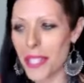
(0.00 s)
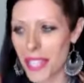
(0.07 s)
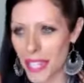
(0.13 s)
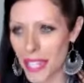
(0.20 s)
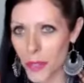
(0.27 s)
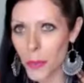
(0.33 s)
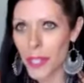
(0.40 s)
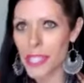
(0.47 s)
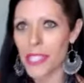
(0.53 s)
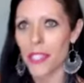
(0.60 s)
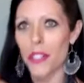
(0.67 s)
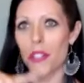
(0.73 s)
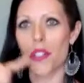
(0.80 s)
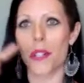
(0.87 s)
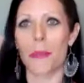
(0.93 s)
then going to
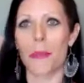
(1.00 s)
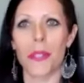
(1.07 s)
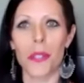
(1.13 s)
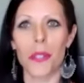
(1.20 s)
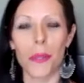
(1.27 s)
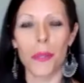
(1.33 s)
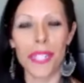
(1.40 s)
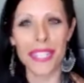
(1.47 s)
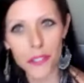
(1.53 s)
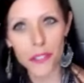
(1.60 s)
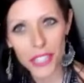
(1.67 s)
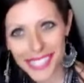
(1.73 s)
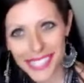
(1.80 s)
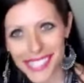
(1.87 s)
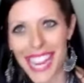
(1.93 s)
contribute to a
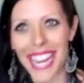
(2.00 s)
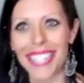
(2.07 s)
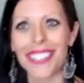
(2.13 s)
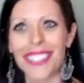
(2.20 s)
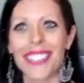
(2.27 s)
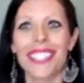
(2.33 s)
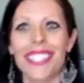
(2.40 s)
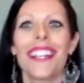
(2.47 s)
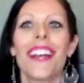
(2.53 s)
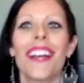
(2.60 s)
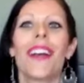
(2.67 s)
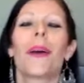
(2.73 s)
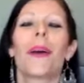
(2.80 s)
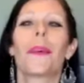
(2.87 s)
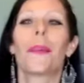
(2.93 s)
different cycle
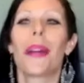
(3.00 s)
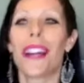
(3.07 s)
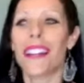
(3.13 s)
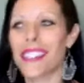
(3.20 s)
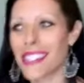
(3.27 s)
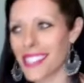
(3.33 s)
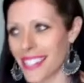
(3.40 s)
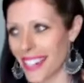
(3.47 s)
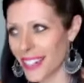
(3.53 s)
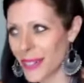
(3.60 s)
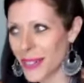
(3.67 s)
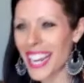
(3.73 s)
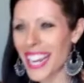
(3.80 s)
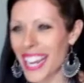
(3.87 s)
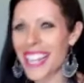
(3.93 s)
where it's like,
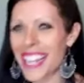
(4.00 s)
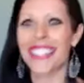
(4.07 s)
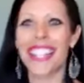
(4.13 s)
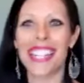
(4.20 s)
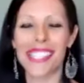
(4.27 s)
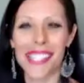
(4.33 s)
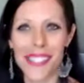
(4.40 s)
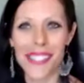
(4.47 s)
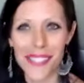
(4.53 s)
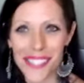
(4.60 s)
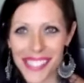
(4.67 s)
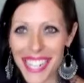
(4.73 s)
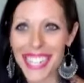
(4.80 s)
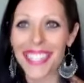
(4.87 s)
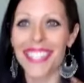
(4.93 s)
okay, the less you
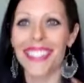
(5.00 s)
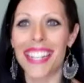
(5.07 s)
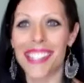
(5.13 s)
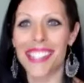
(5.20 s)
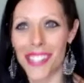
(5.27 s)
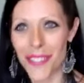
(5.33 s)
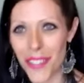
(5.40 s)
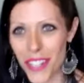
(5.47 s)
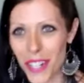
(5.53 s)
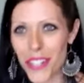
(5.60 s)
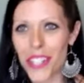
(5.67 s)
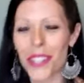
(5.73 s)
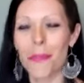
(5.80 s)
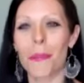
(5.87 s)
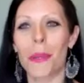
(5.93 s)
see it, the less you judge
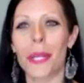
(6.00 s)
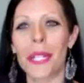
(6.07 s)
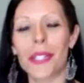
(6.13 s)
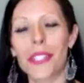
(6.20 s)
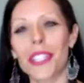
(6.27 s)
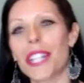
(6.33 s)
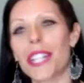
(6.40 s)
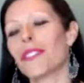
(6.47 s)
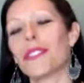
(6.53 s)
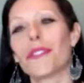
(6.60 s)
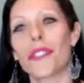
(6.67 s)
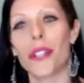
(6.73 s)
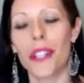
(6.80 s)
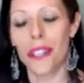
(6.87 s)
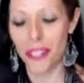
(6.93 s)
it, the more you're grateful
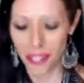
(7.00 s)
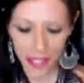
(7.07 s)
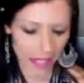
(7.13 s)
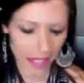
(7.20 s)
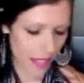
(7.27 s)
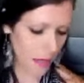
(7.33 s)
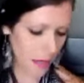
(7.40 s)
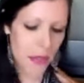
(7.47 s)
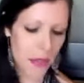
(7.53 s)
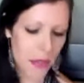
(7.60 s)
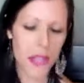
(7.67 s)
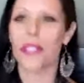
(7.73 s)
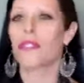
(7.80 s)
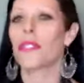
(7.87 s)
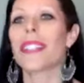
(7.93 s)
for the
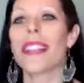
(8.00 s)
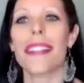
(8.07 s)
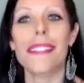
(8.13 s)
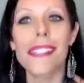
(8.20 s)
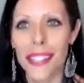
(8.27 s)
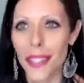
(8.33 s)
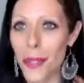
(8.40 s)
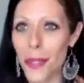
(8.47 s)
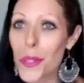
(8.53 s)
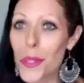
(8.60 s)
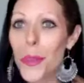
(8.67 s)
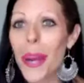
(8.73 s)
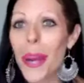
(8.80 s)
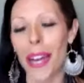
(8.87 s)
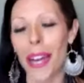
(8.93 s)
beautiful legs that you do